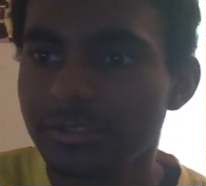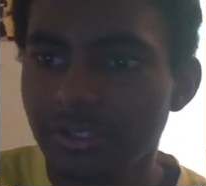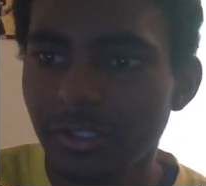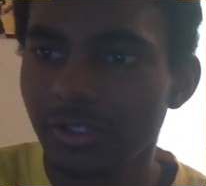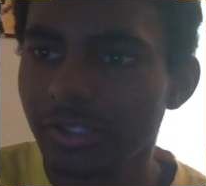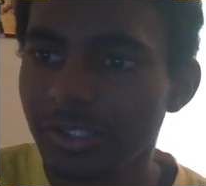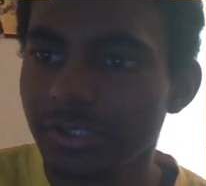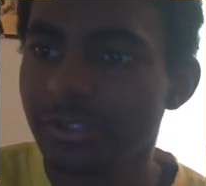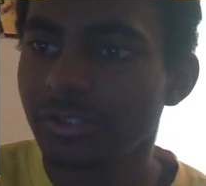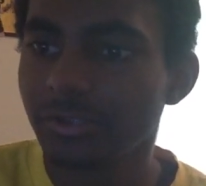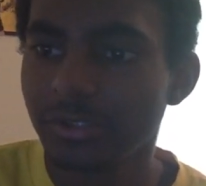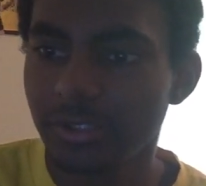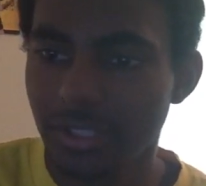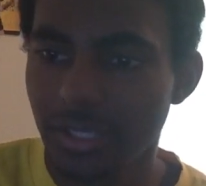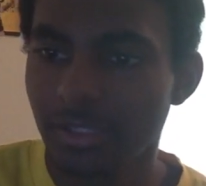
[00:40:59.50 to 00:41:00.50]
currently two
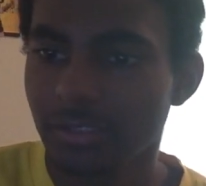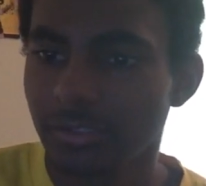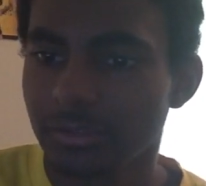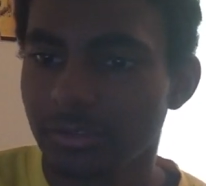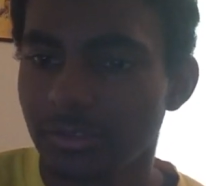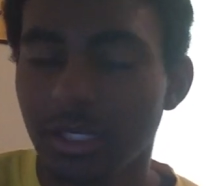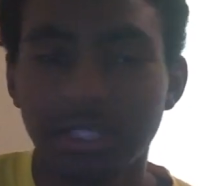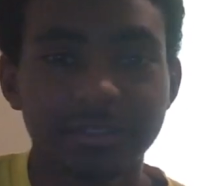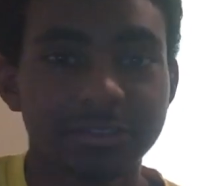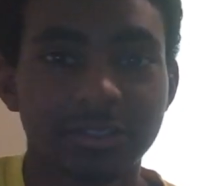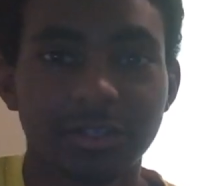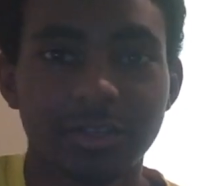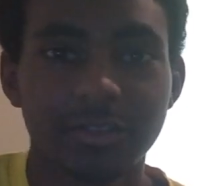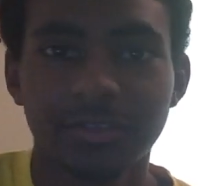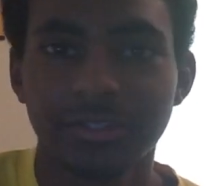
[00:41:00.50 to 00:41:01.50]
o'clock. I
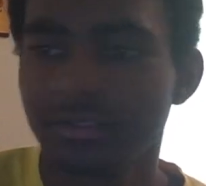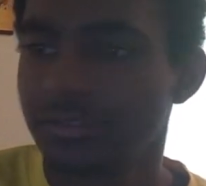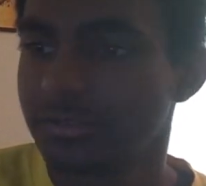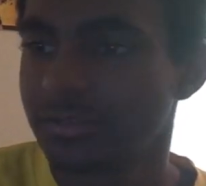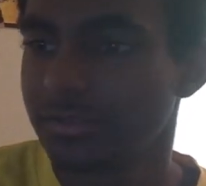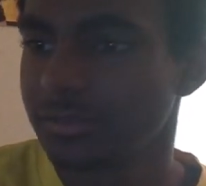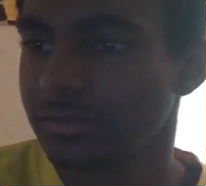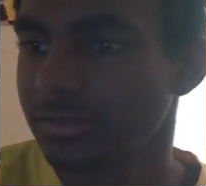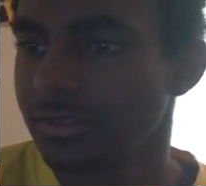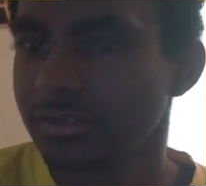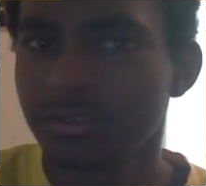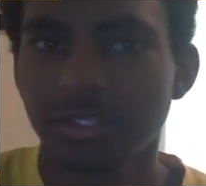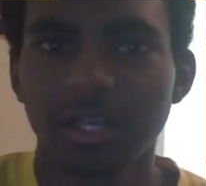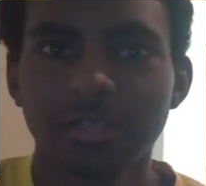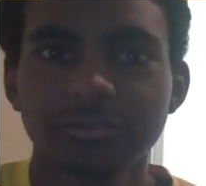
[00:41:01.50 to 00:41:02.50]
started this
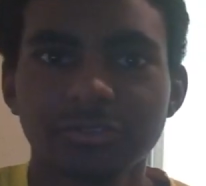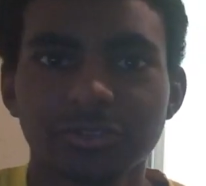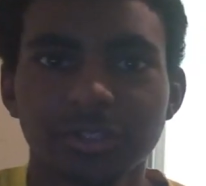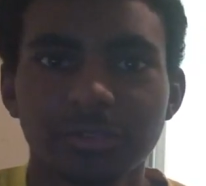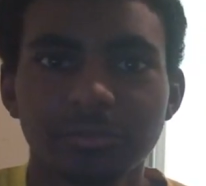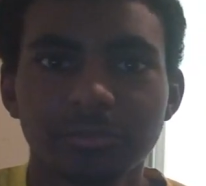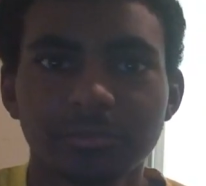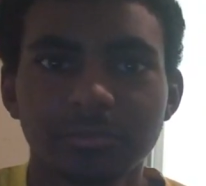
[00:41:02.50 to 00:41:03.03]
this live stream